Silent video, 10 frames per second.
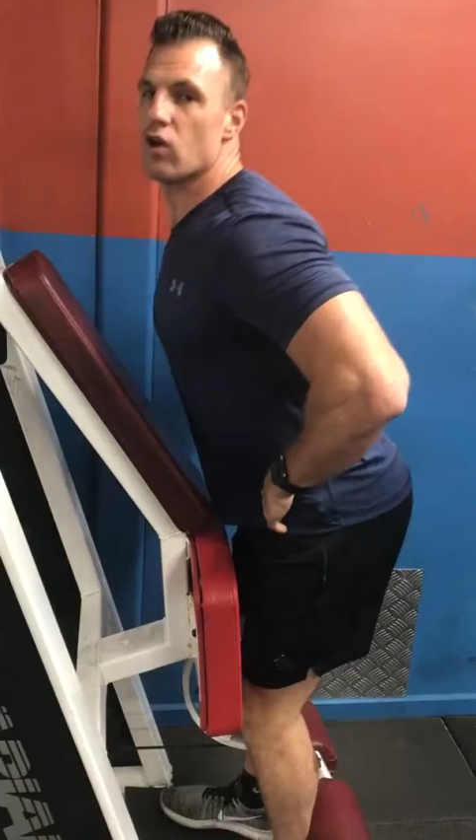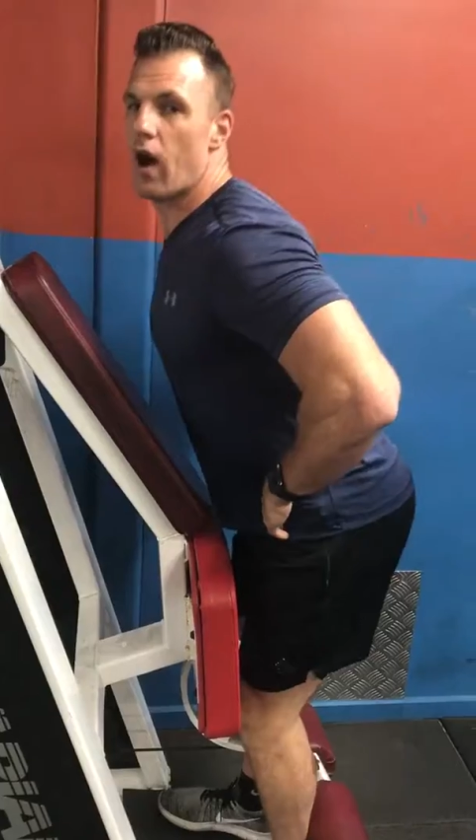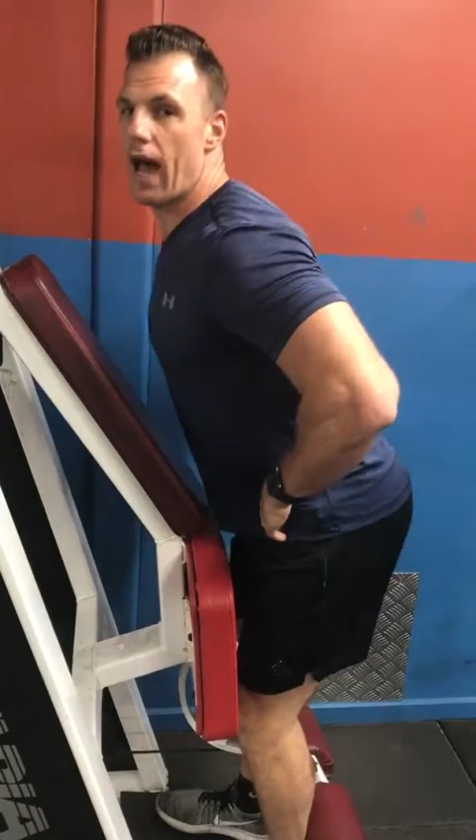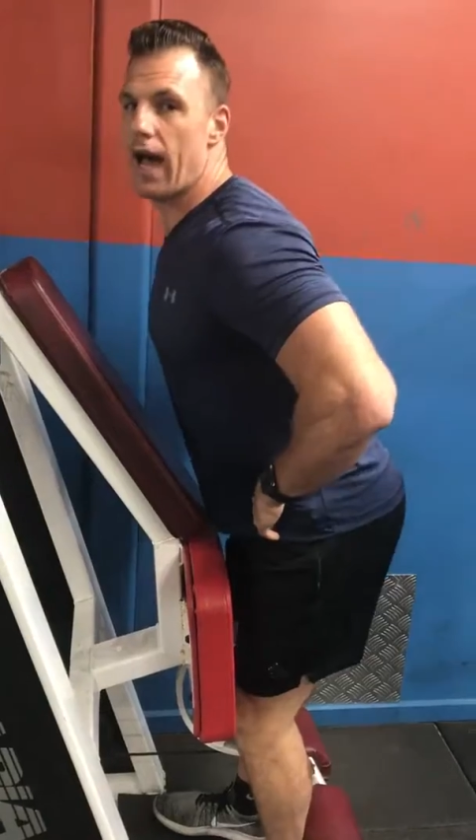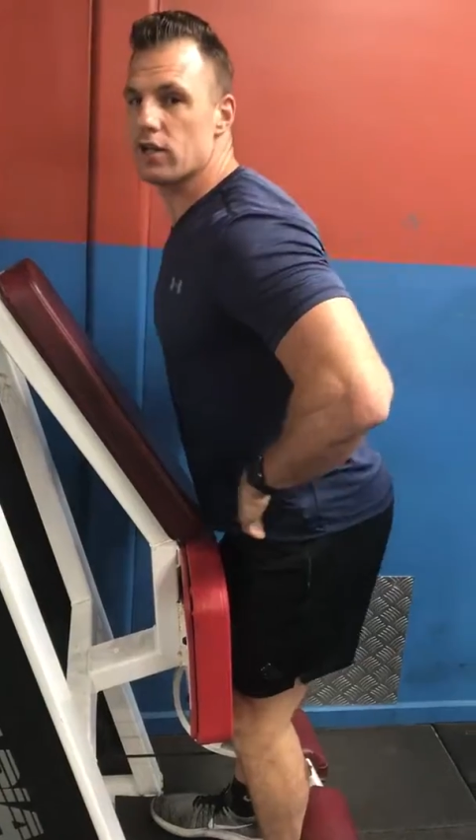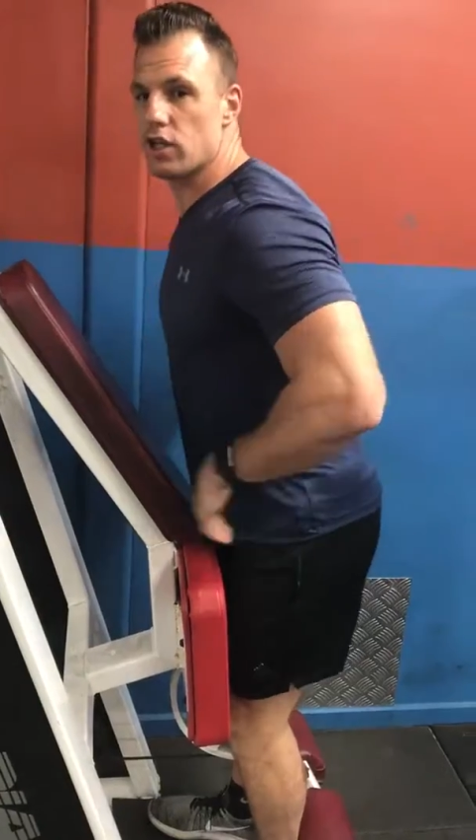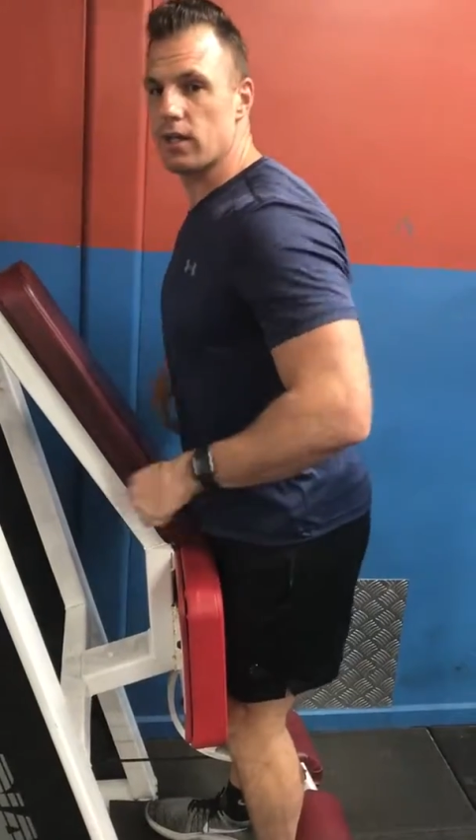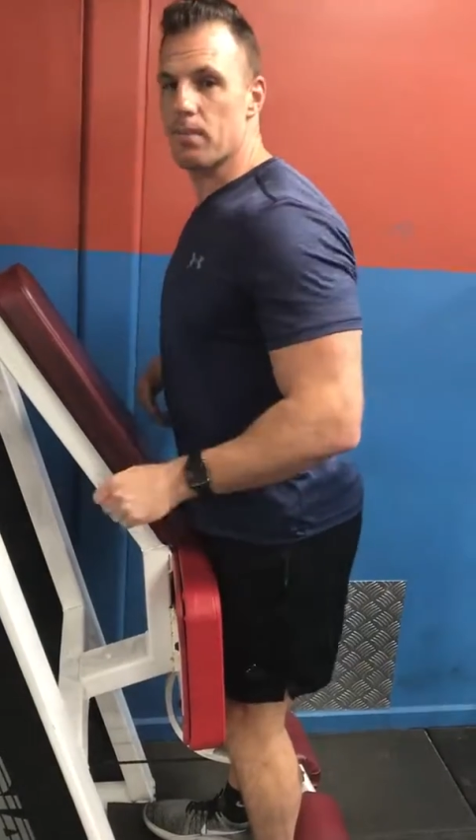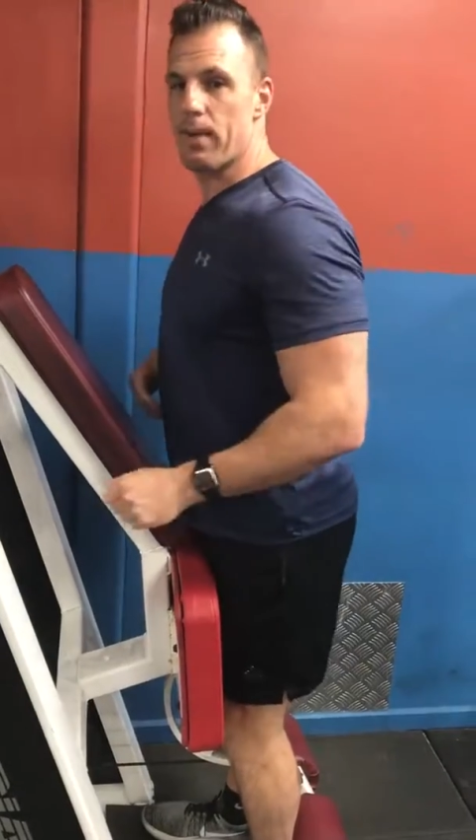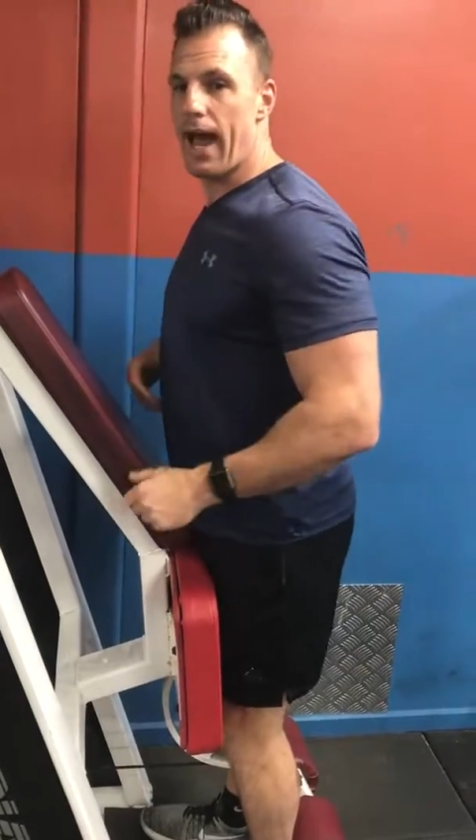not
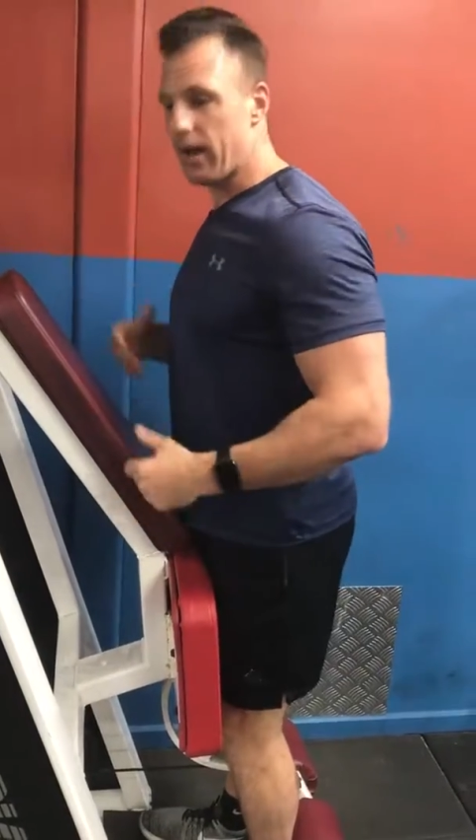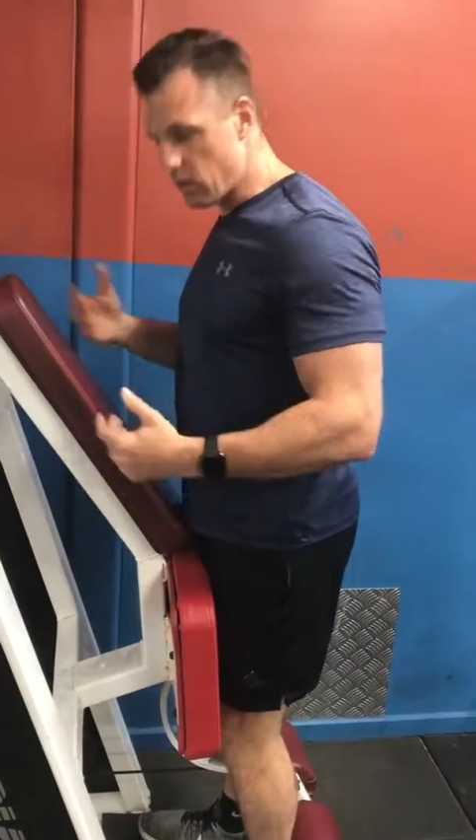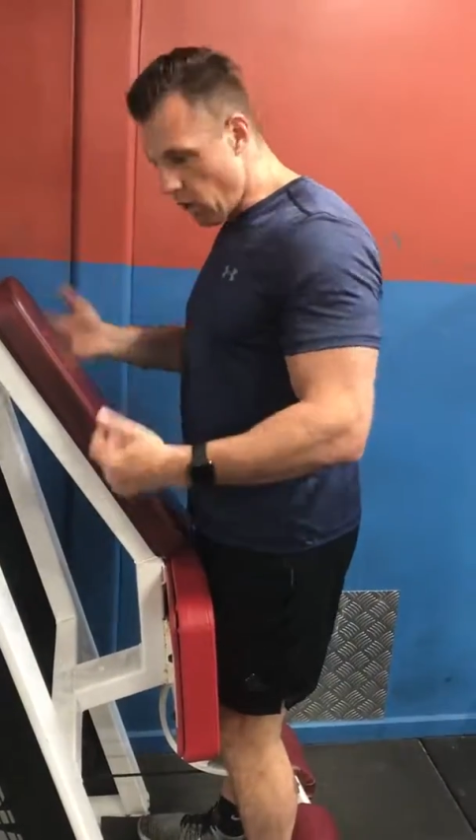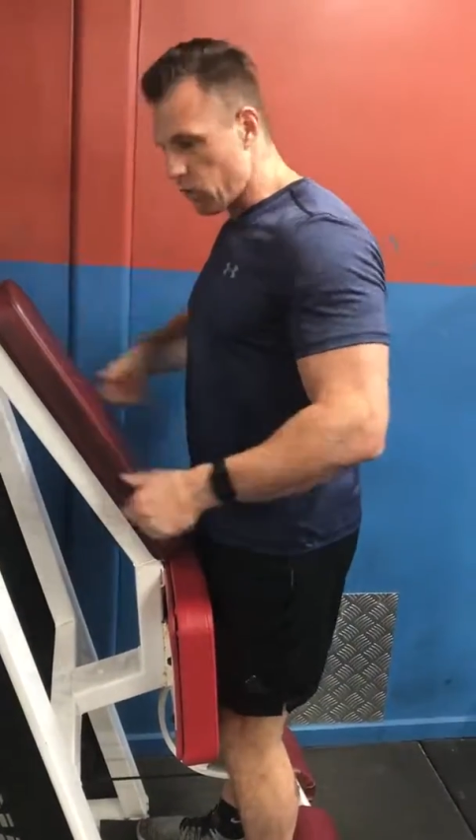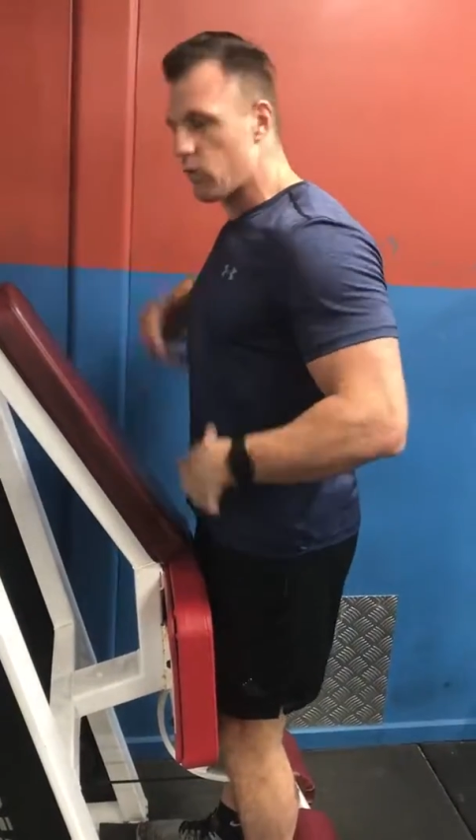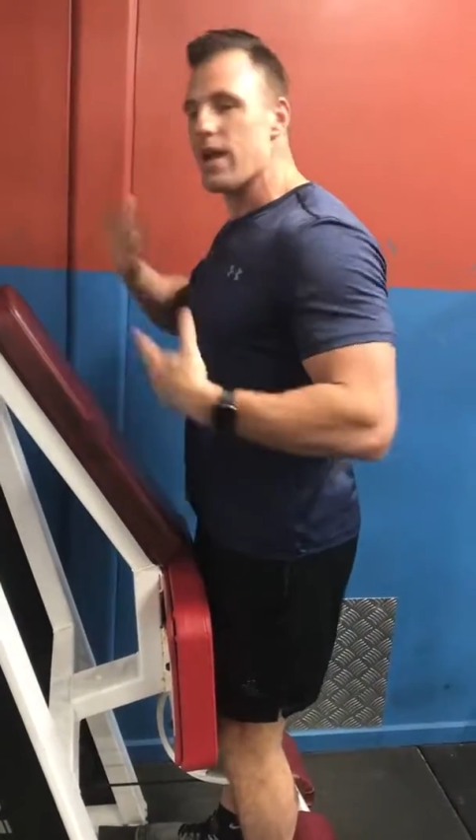arching the back, not